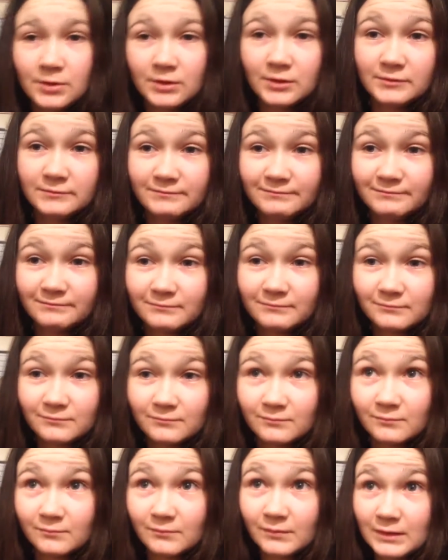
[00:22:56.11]
but
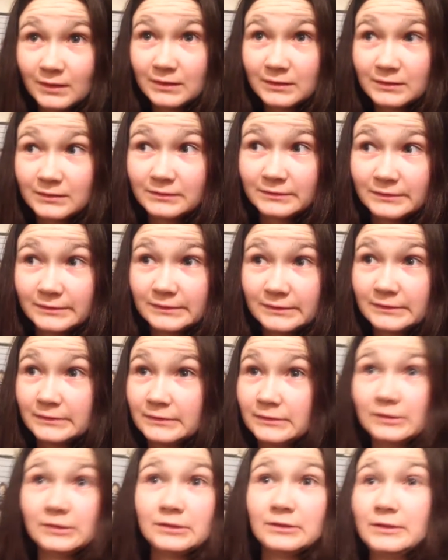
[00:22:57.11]

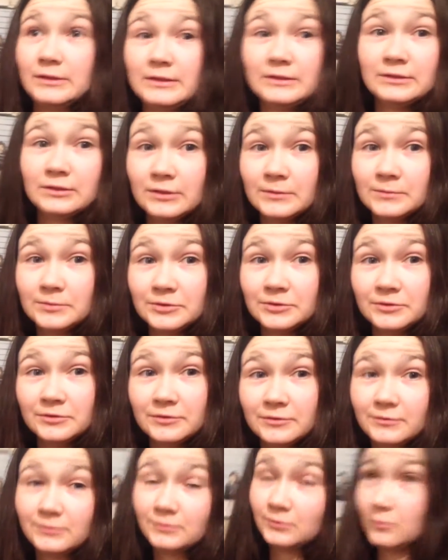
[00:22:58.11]
not anytime
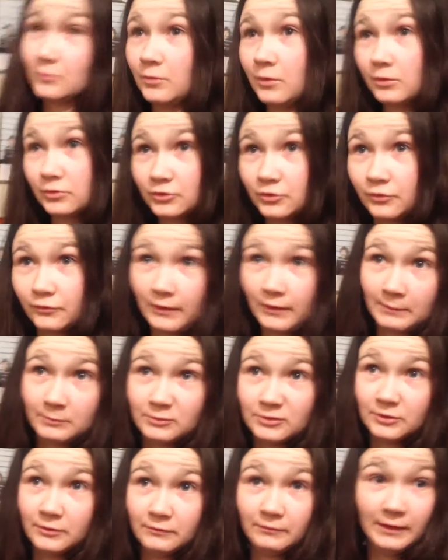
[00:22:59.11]
soon. What stuff
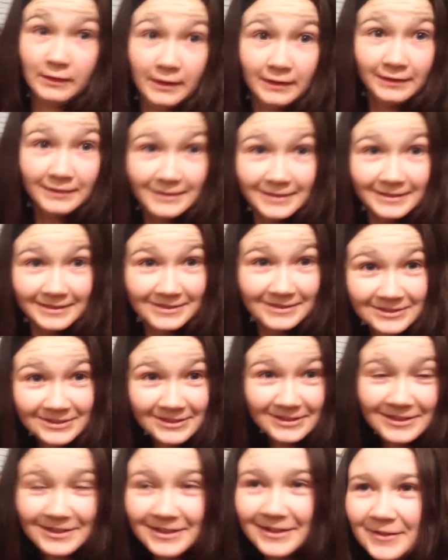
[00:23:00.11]
happened over there?
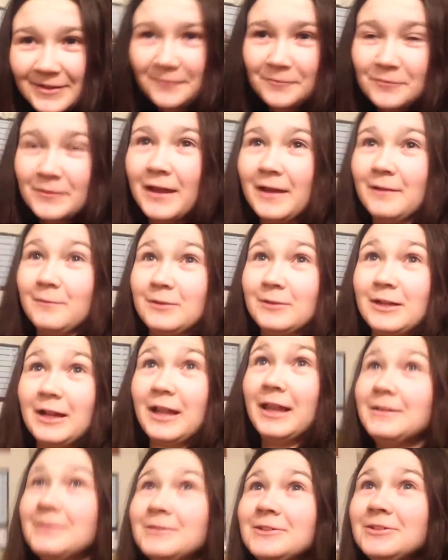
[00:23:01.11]
I'm
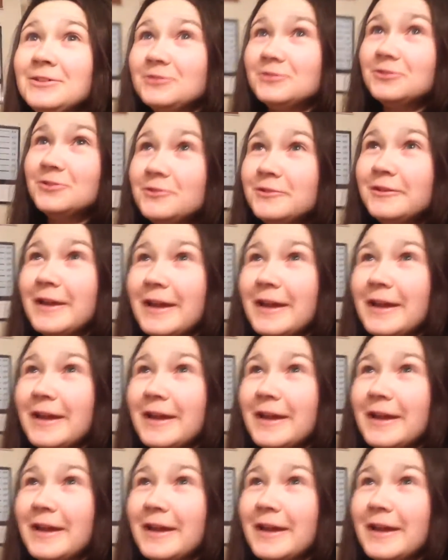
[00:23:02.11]
going